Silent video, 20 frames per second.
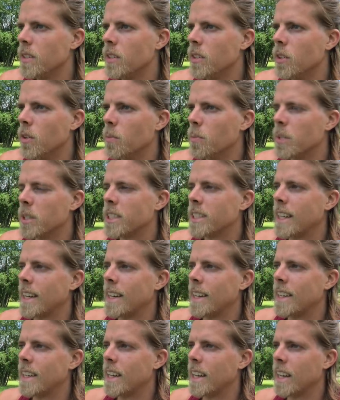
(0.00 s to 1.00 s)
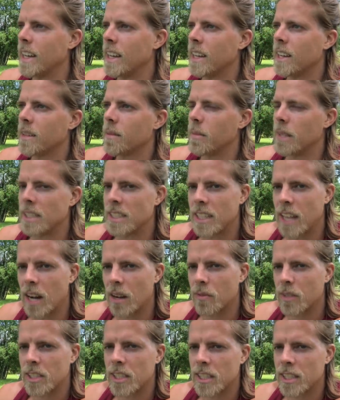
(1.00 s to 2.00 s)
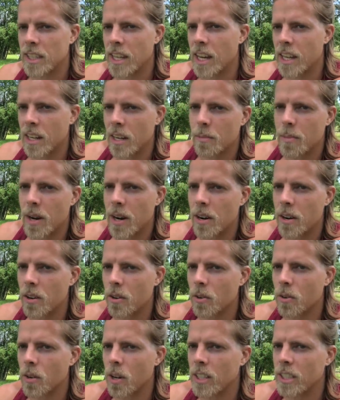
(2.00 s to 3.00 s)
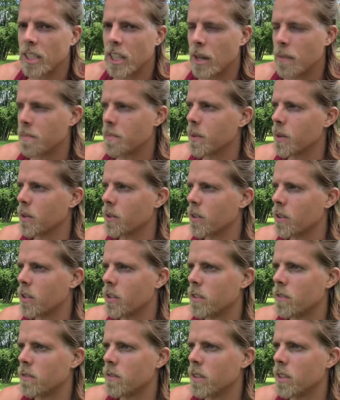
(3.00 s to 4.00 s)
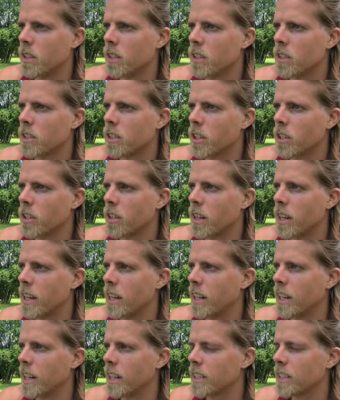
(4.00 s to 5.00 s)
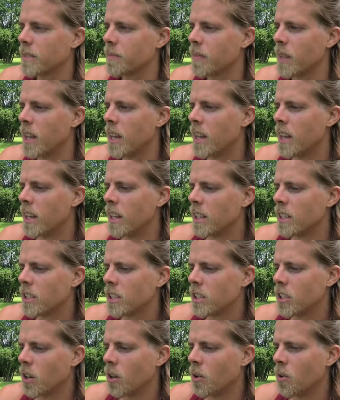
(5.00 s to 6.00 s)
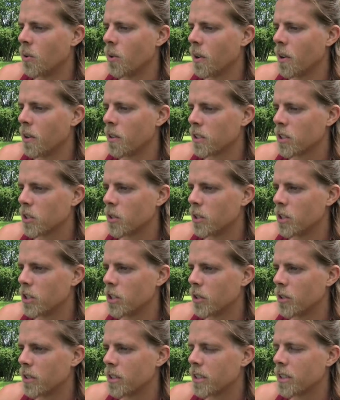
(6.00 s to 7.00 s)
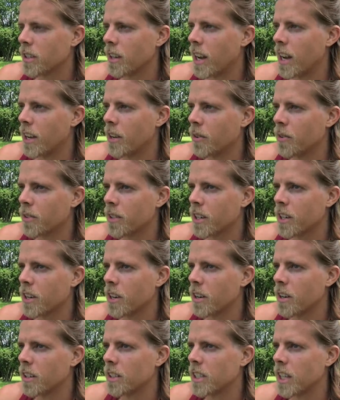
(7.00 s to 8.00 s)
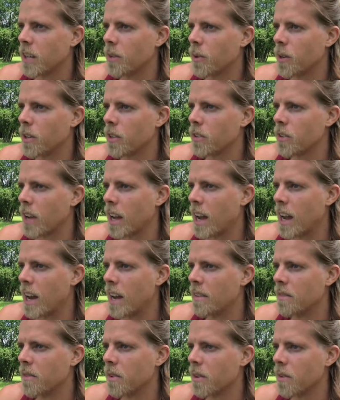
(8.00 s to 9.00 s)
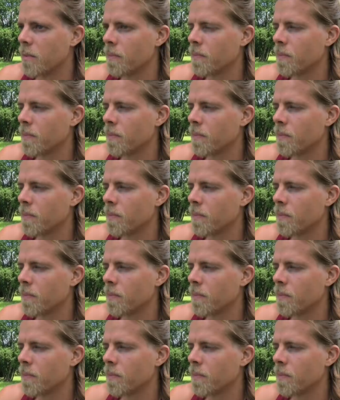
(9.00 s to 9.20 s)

you know, presenting myself as a standard bearer or a champion of certain ideals. So long story short, I don't encourage anyone to have